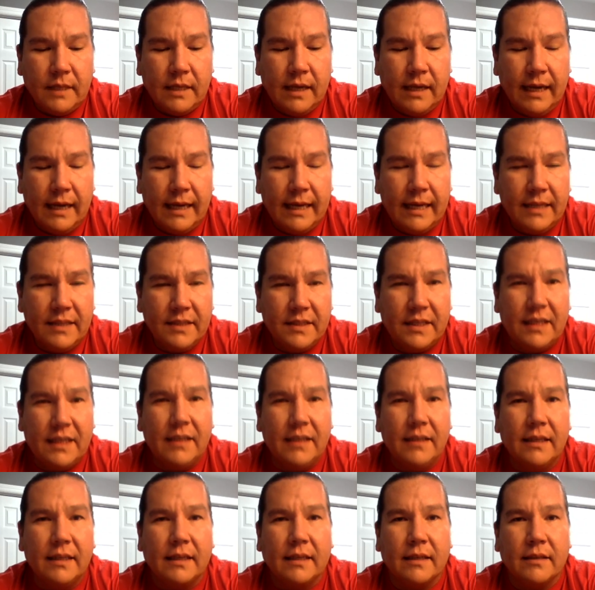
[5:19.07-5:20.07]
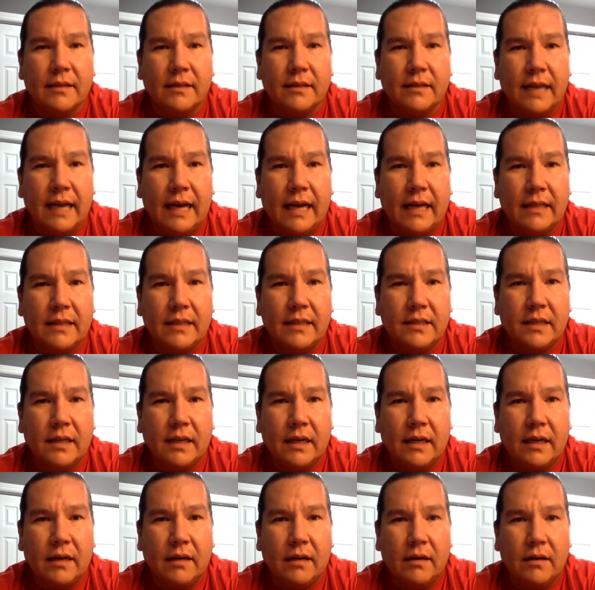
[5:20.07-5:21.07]
I guess, healing that
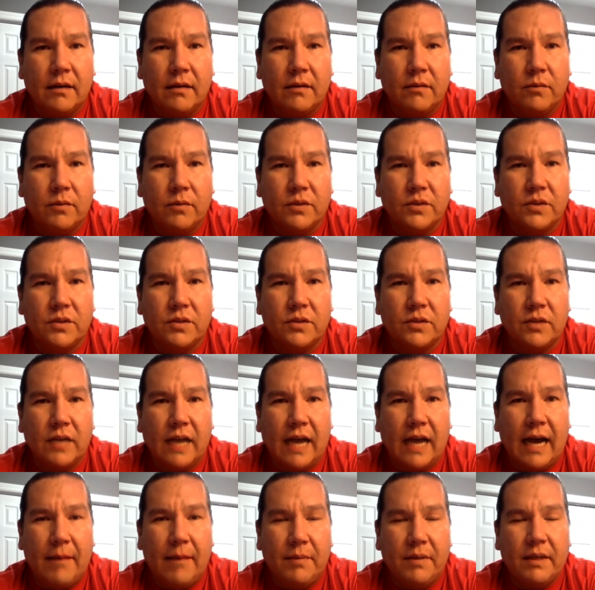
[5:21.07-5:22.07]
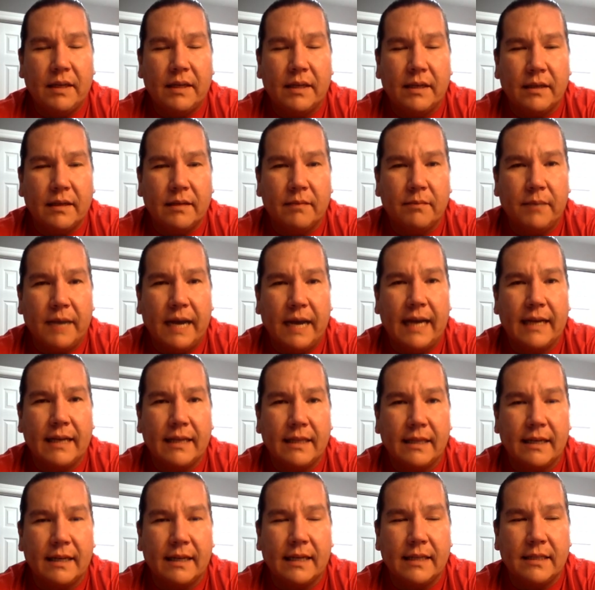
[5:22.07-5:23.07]
uh, was happening back in
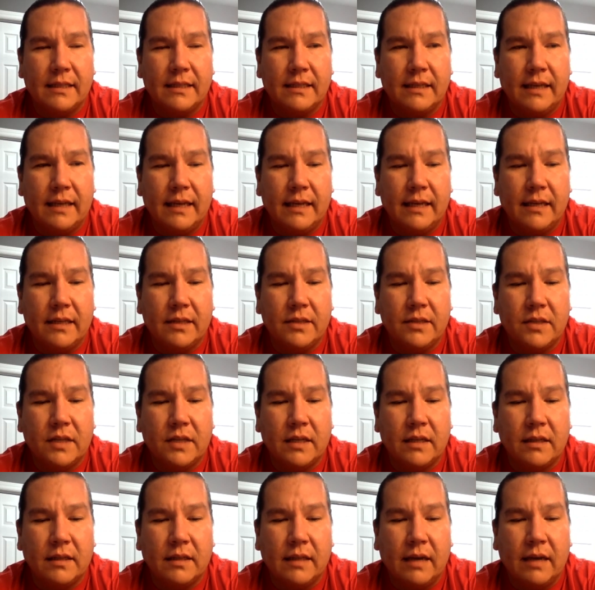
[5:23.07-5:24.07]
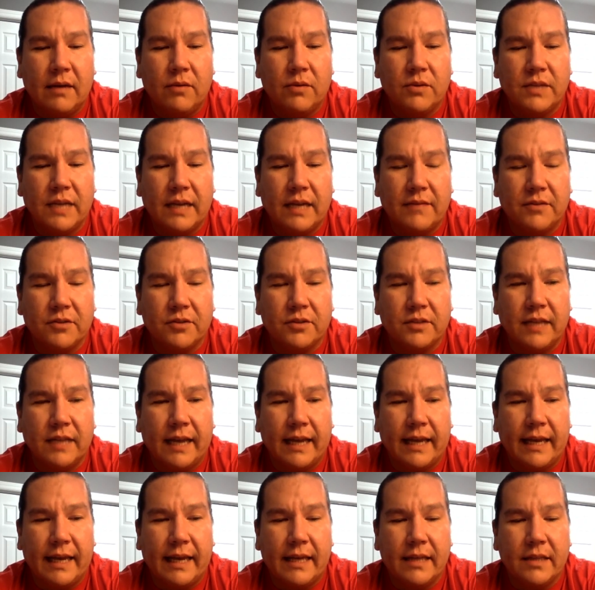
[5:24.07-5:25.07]
the 1980s, and that was after
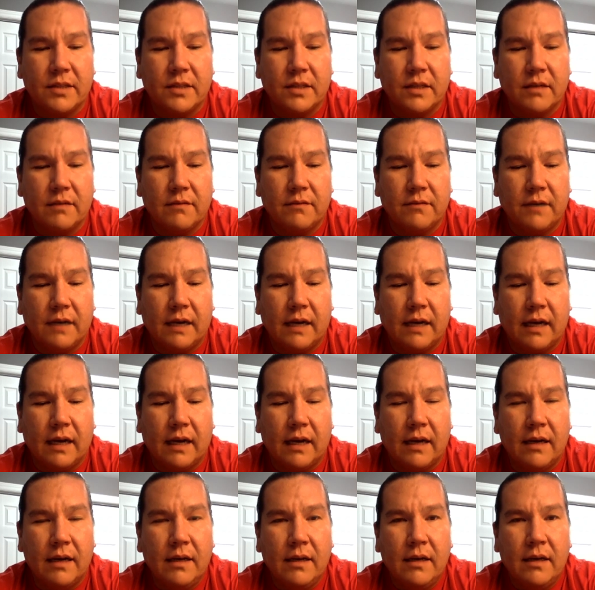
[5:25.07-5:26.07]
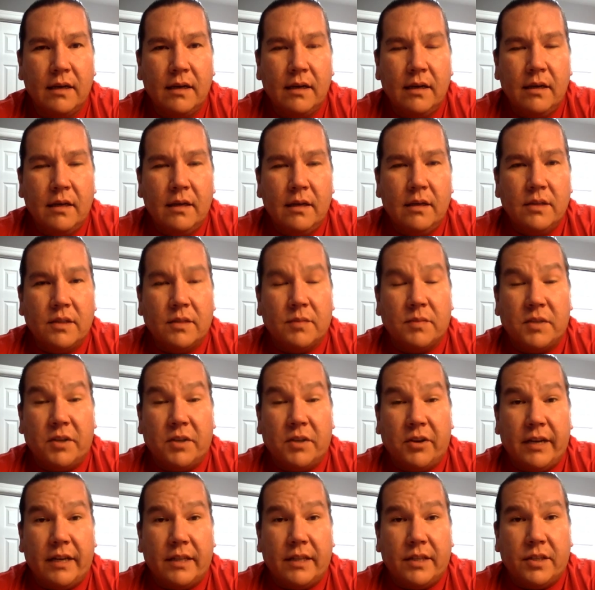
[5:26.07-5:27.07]
decades of. Uh, some
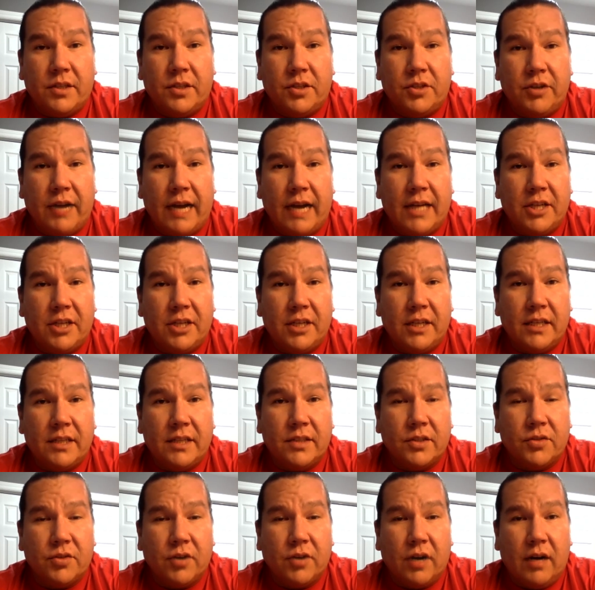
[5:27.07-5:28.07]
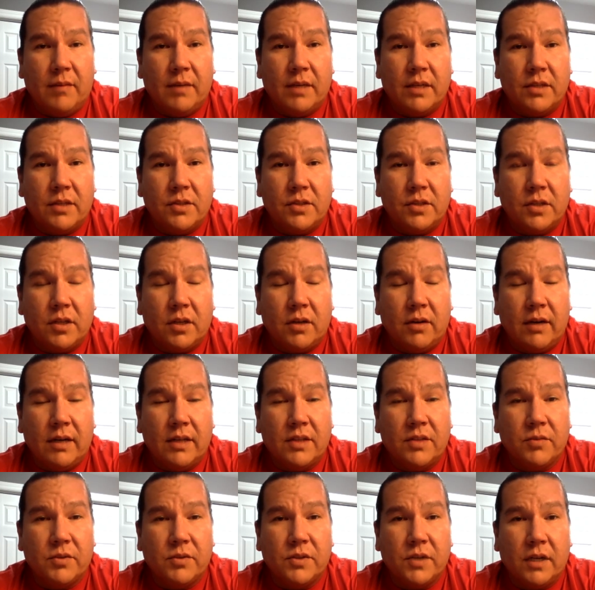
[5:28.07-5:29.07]
serious tragedies and traumas, you know,
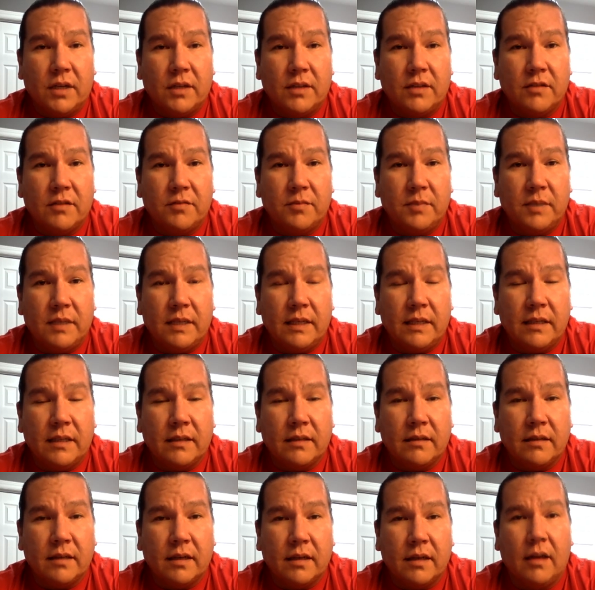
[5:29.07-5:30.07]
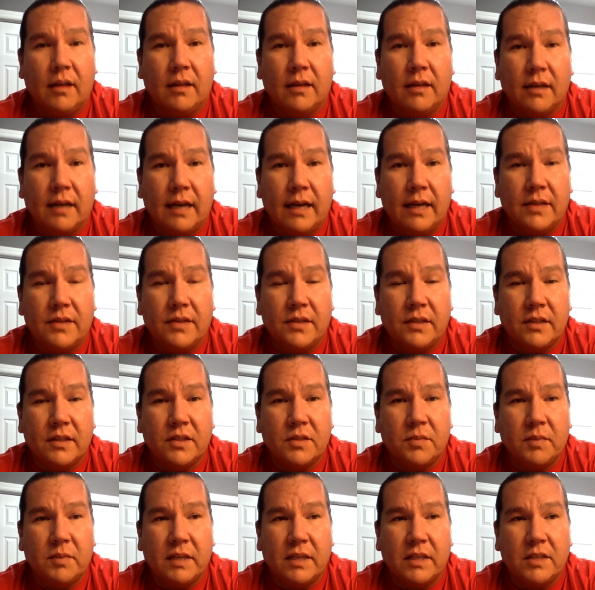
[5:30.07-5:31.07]
as a result of being a colonized and
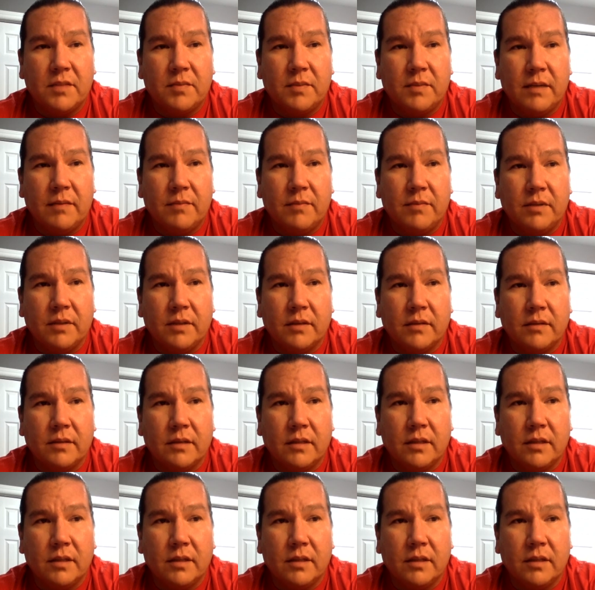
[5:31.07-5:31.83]
displaced people.